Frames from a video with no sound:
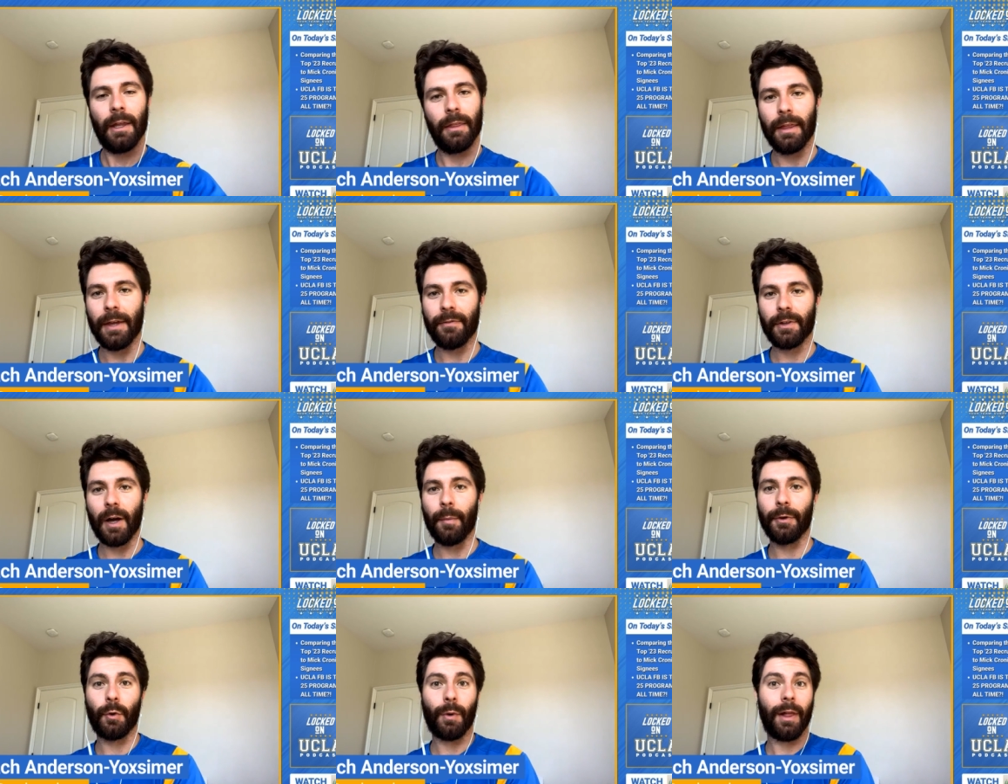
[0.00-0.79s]
they've
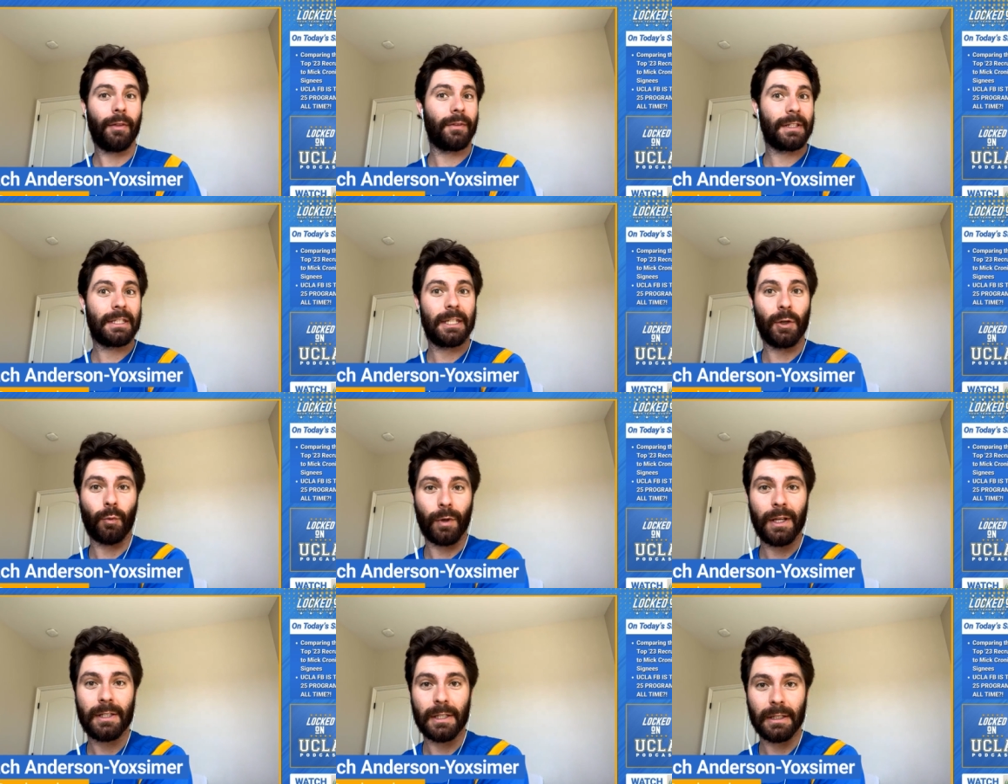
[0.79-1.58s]
come into relevancy
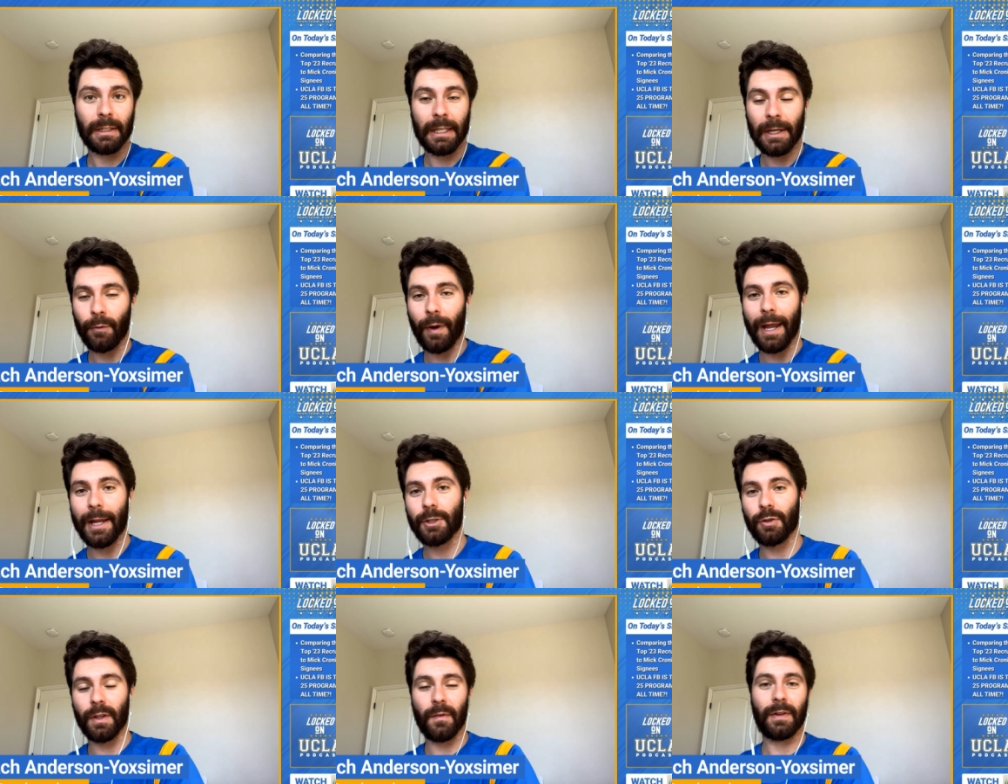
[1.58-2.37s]
recently,
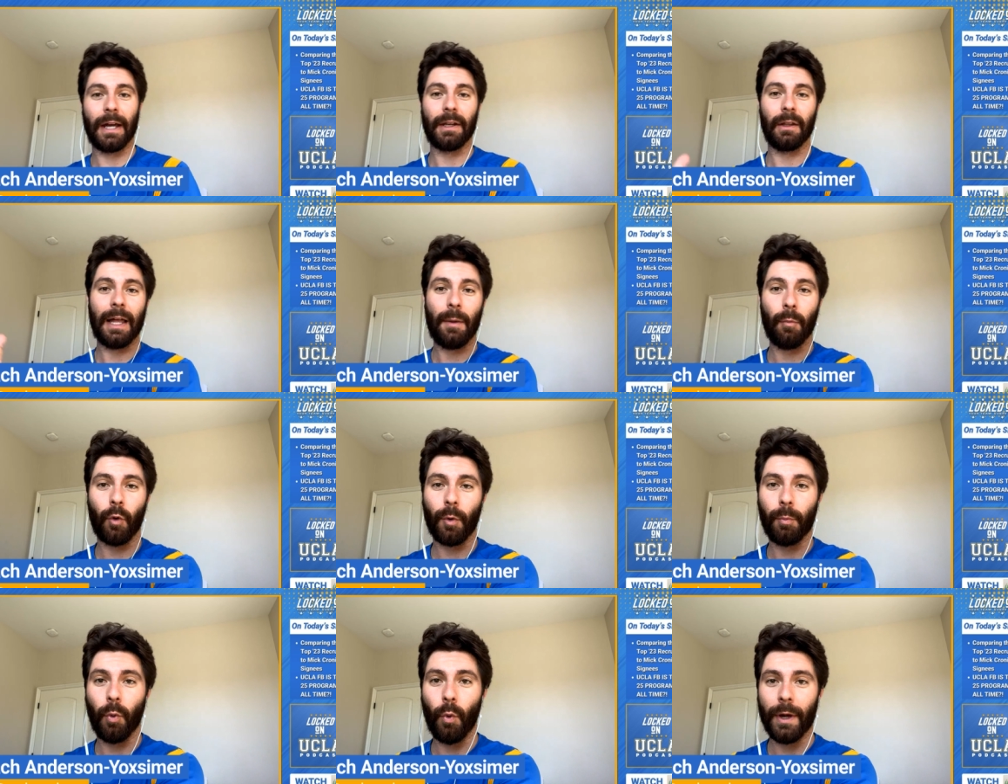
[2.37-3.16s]
right? So they've gotten a lot
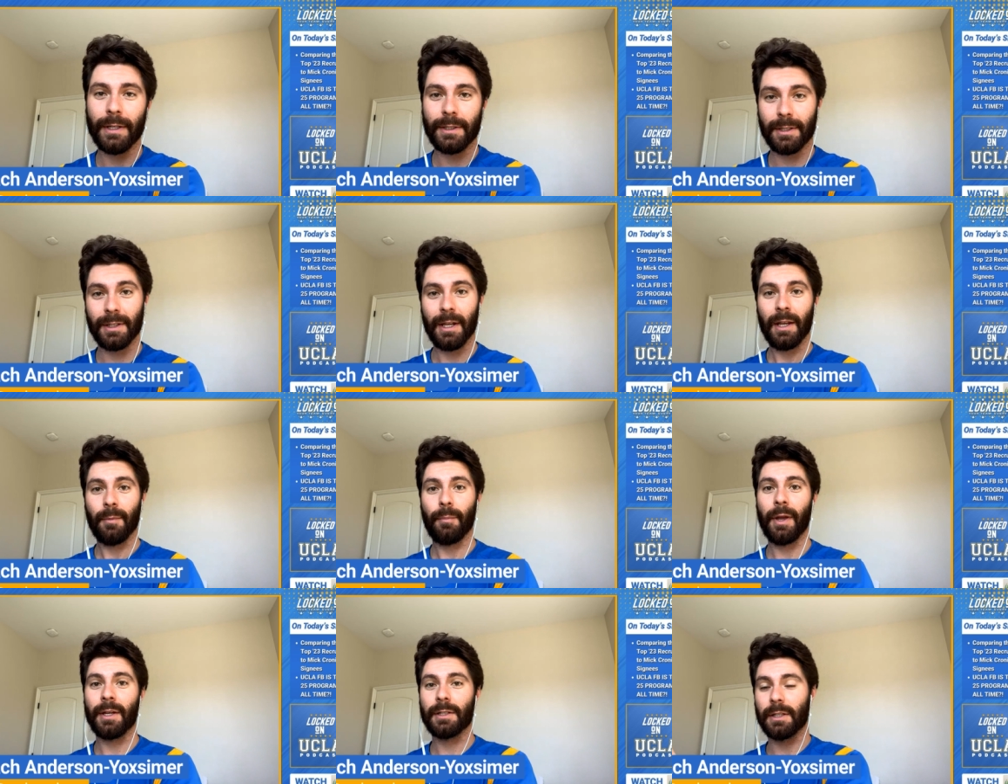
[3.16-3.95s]
more points
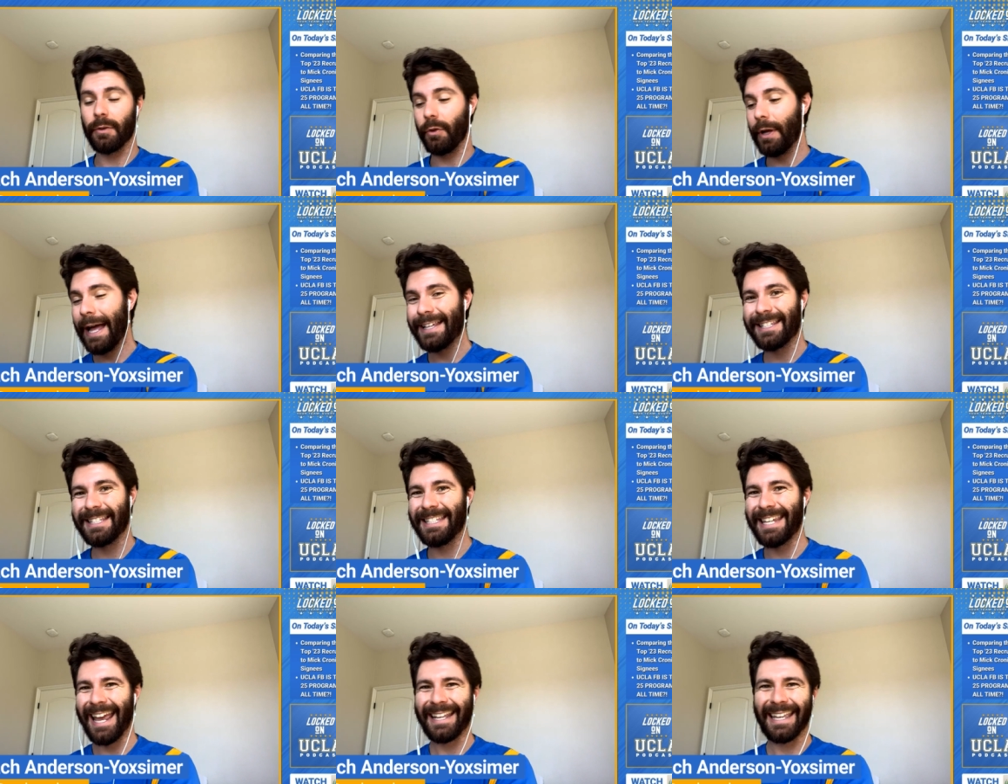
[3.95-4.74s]
based in the
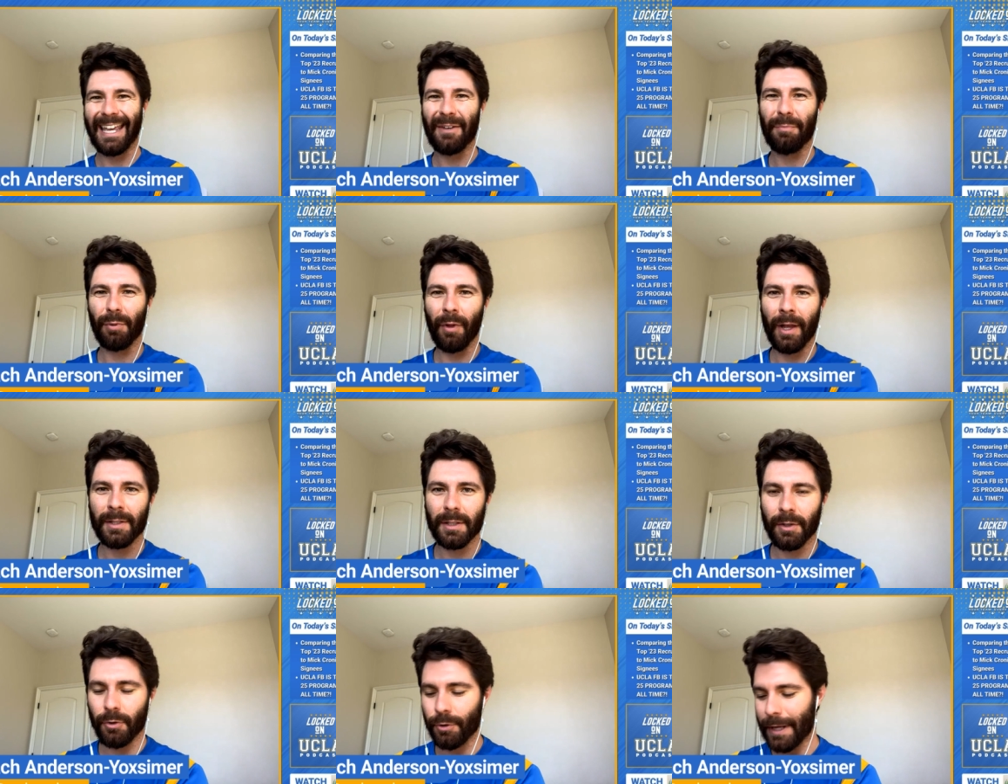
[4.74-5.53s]
last decade
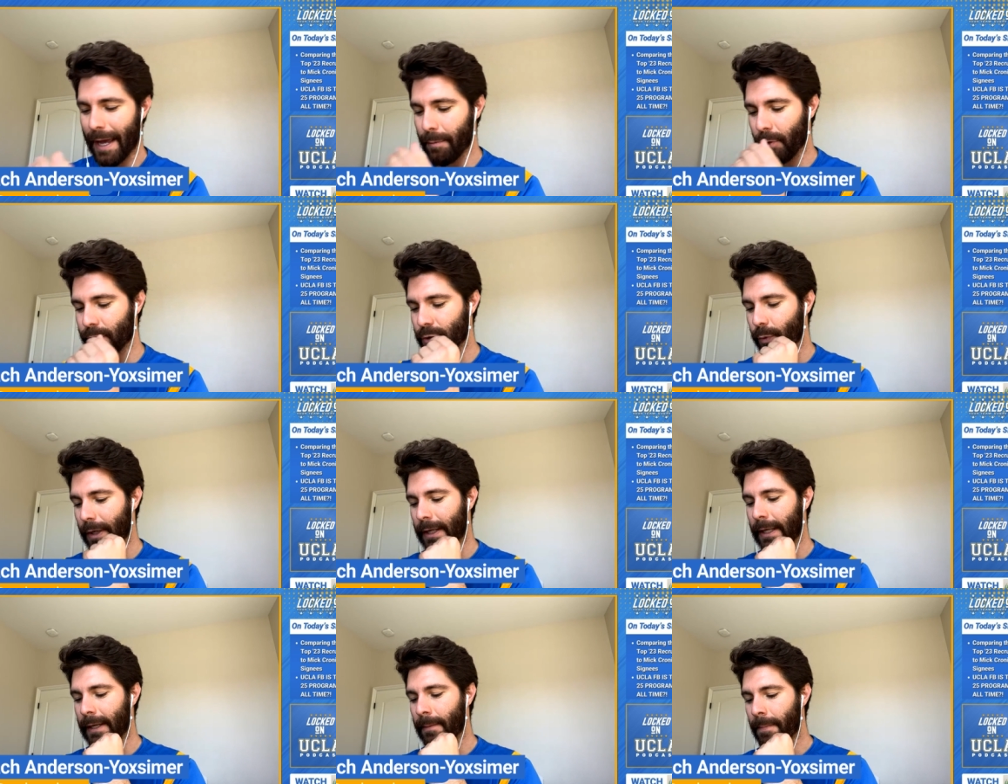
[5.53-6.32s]
plus under Dabo
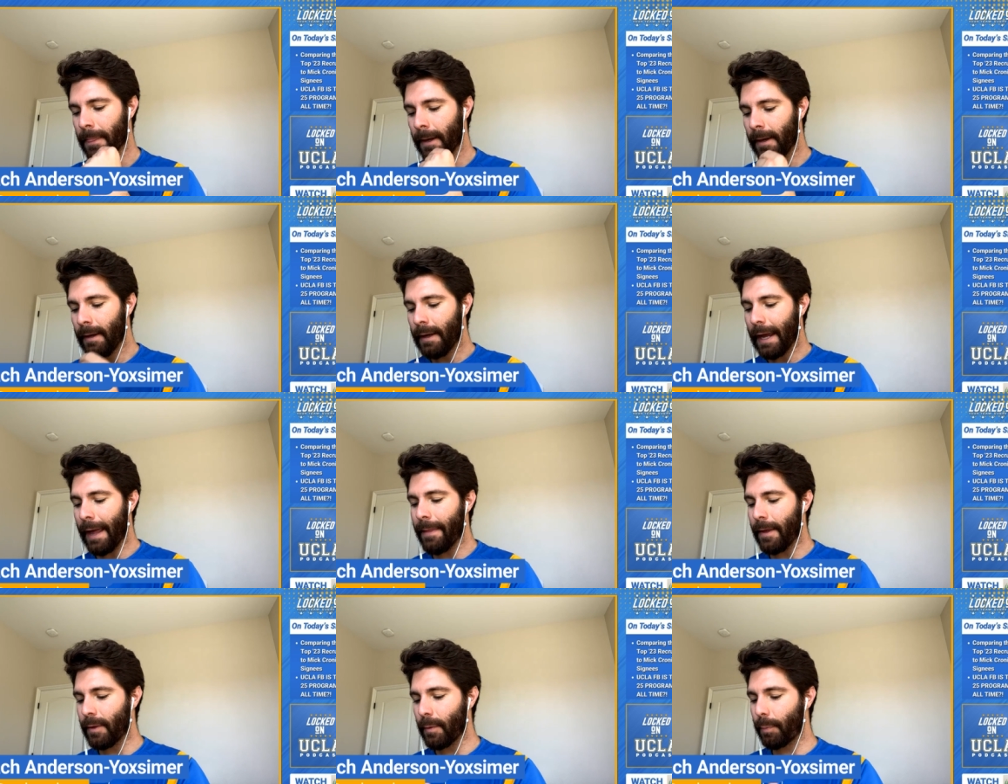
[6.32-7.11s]
Swinney.
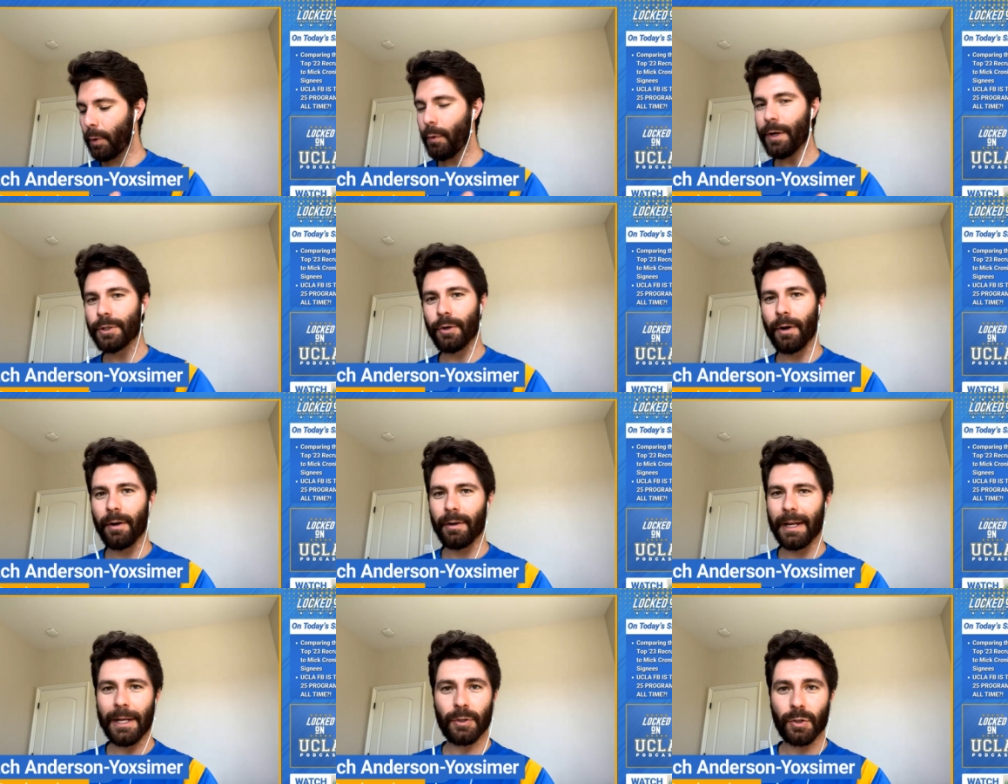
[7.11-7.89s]
And then the Bruins
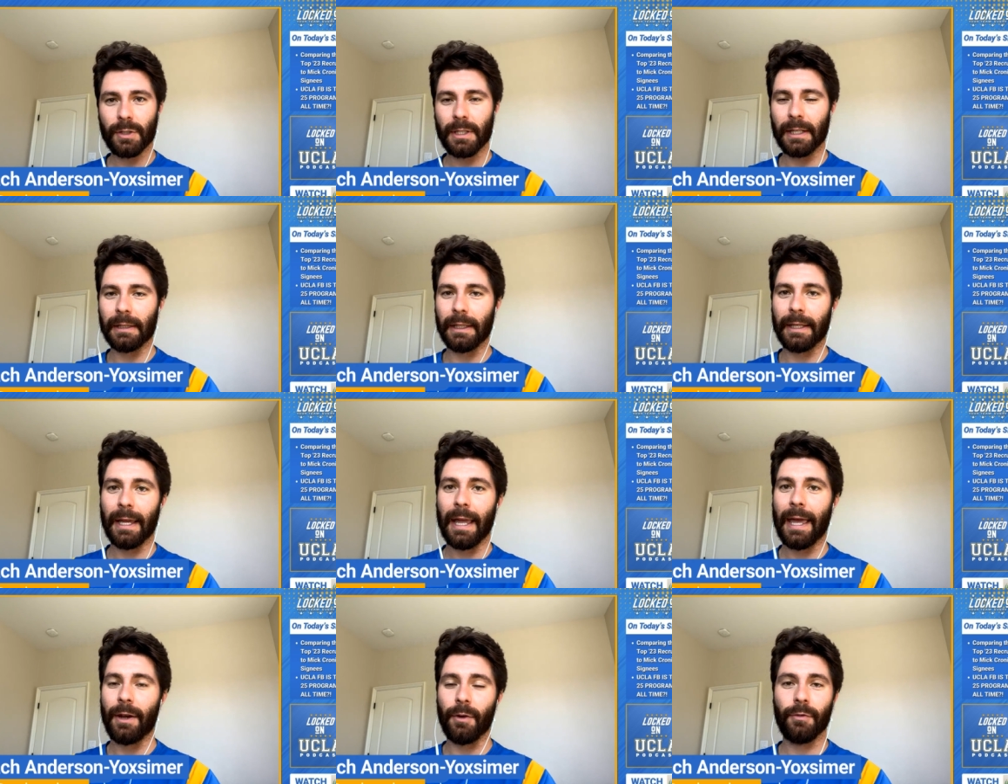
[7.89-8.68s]
are interestingly ahead